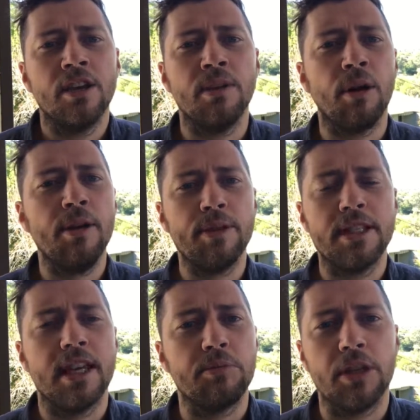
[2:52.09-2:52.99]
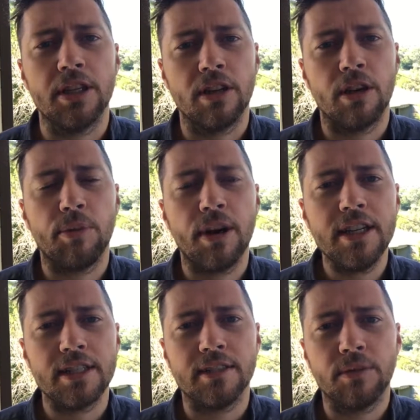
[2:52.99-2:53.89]
it might be a $10 million
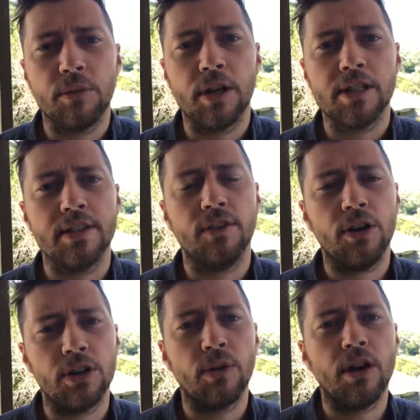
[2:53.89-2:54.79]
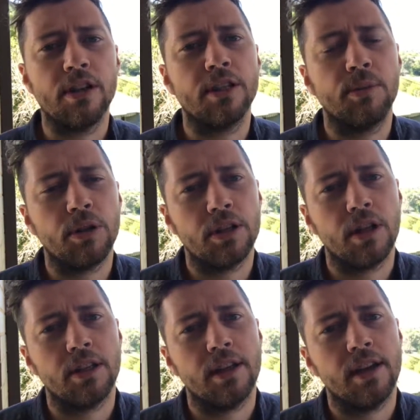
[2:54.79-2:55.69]
operation, whereas if on your own you could probably
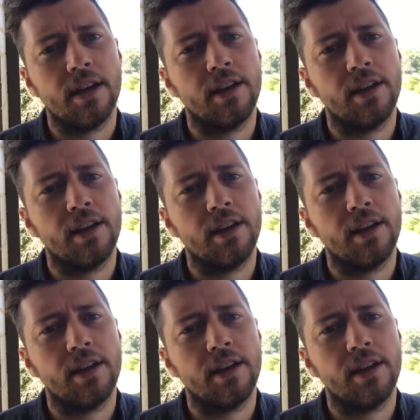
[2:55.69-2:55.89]
only